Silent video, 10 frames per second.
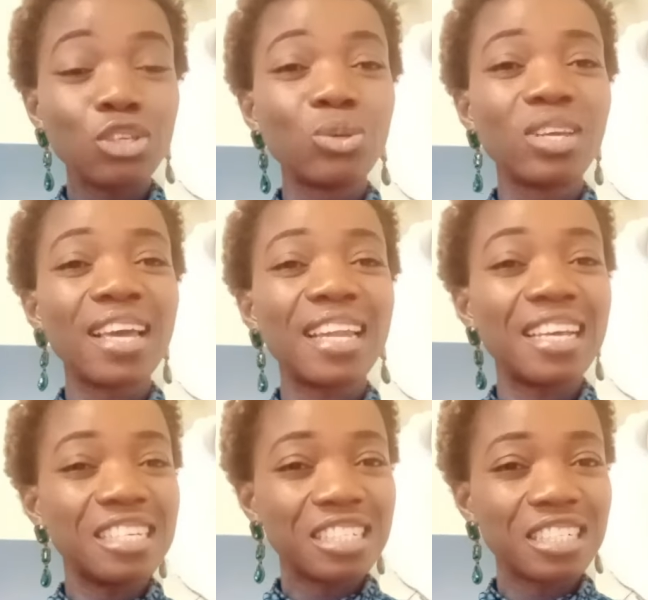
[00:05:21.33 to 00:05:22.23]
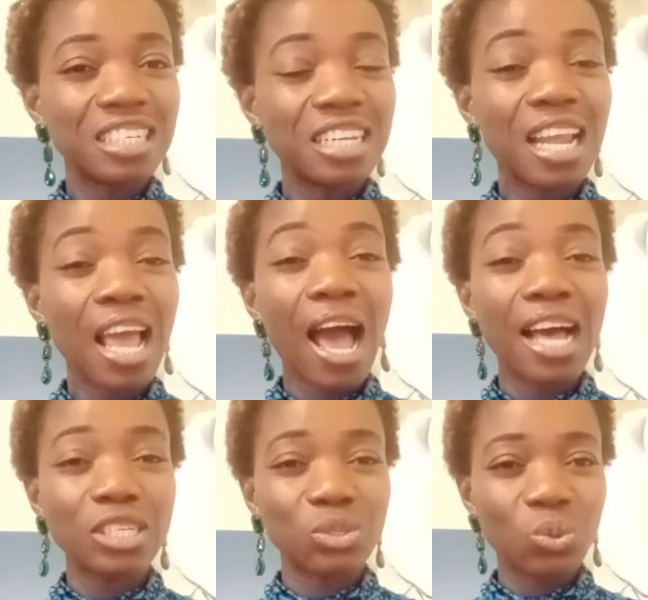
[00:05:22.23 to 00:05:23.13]
You get a decision
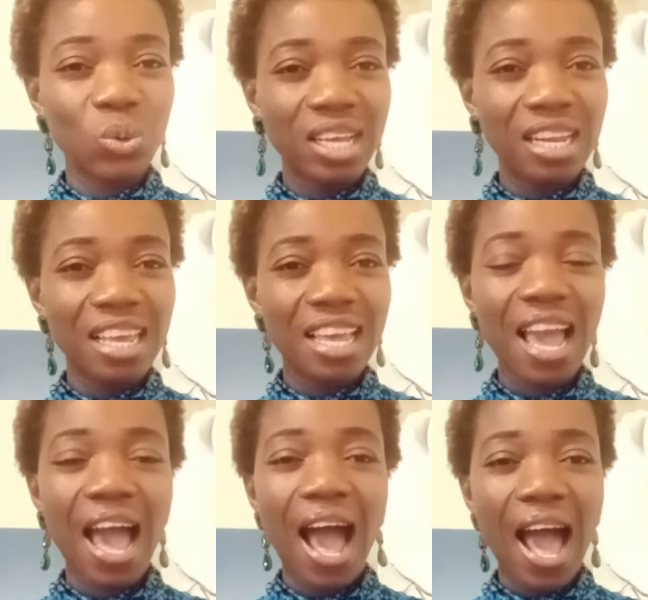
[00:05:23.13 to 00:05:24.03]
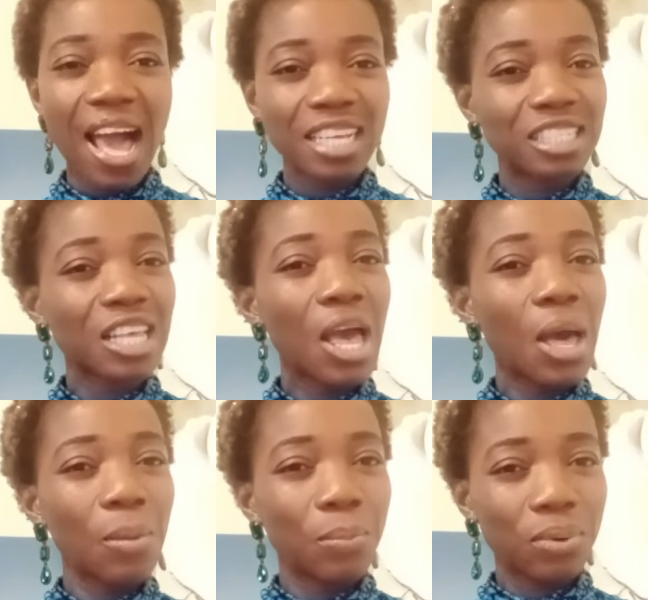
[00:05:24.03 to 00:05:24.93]
as quickly as
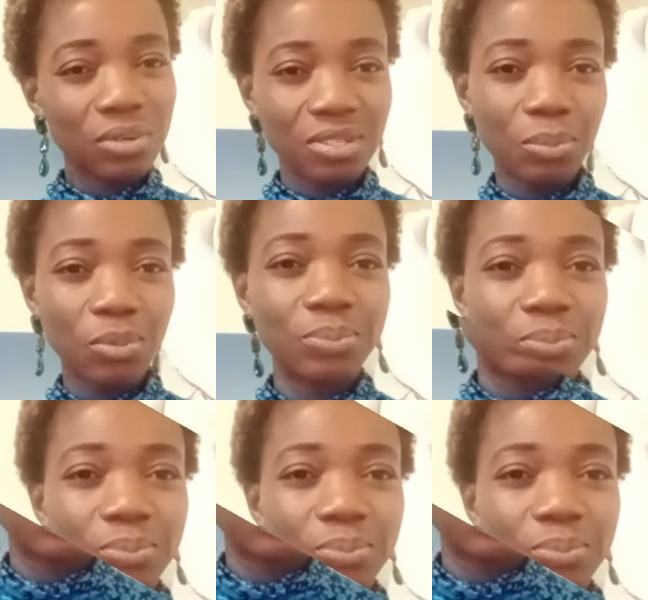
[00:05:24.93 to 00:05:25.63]
possible. Well,